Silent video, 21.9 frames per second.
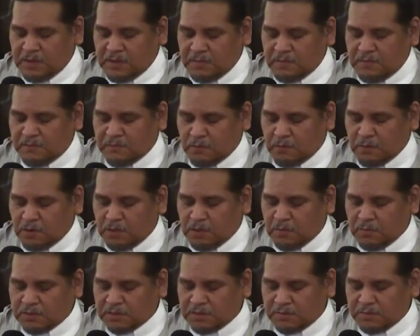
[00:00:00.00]
Before he
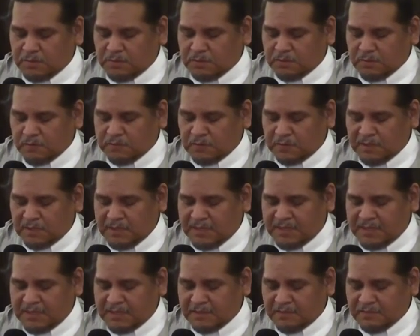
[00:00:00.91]
went to the beautiful
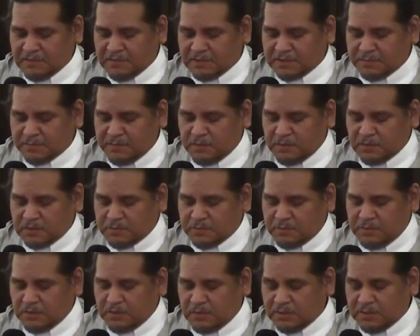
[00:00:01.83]
land of the spirits
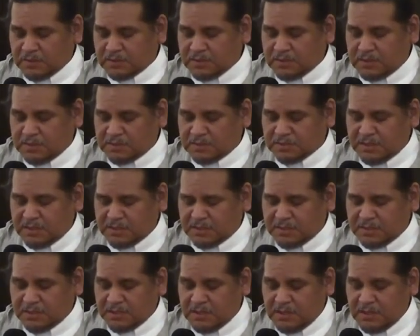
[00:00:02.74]
beyond the
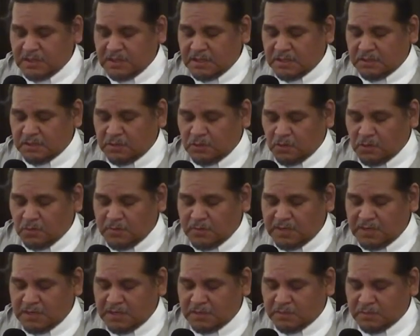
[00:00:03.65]
sunset, the old
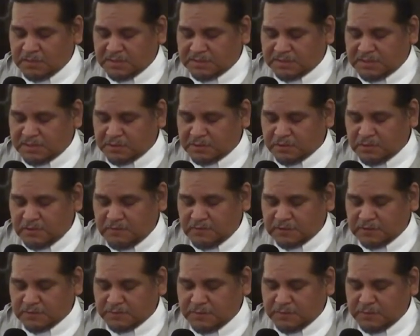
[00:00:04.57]
man with a century of
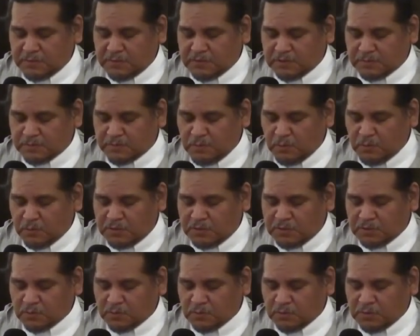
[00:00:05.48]
experience spoke
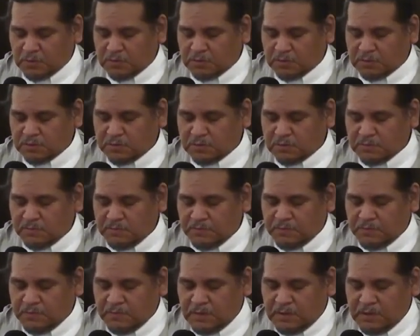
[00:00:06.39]
these words.
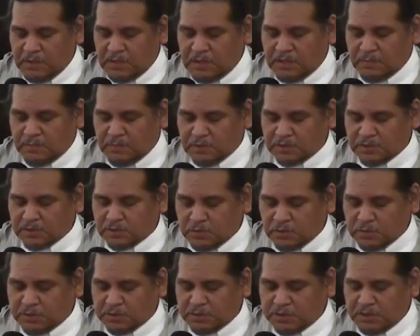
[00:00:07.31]
You must
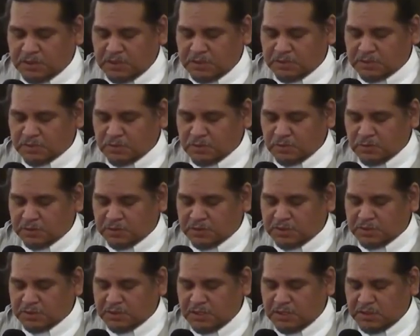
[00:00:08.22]
search and
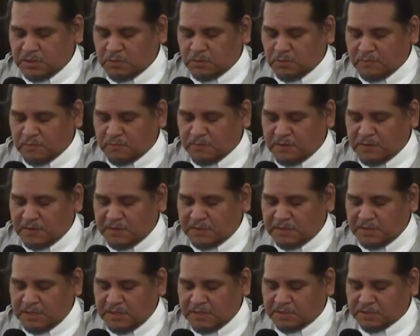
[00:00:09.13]
search, and you will
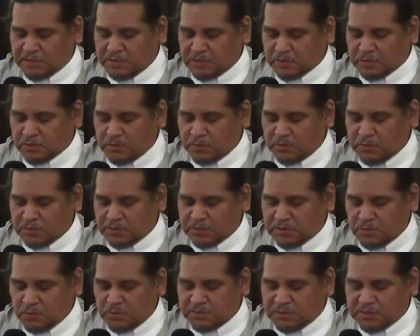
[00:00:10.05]
find ancient truths
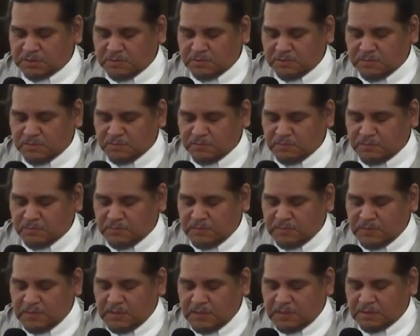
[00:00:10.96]
and wisdom
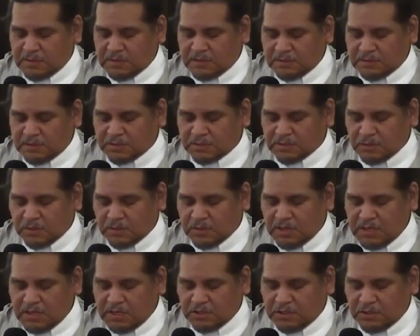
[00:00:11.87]
that shall
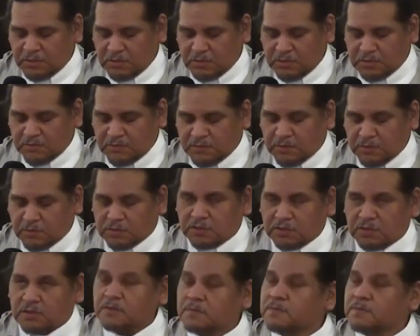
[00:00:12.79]
guide you in the future.